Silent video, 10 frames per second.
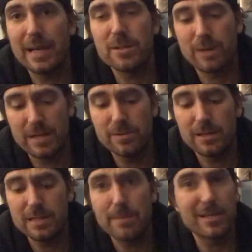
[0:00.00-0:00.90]
That's why I do
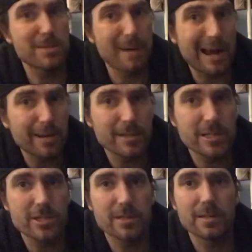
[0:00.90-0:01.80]
this. I'm an aspiring
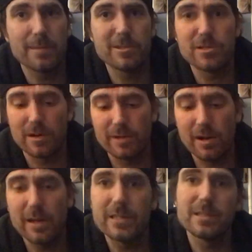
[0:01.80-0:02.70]
magician. I'm a starving
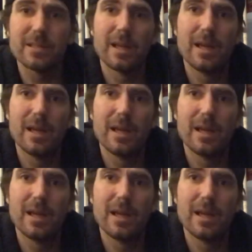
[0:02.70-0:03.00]
artist.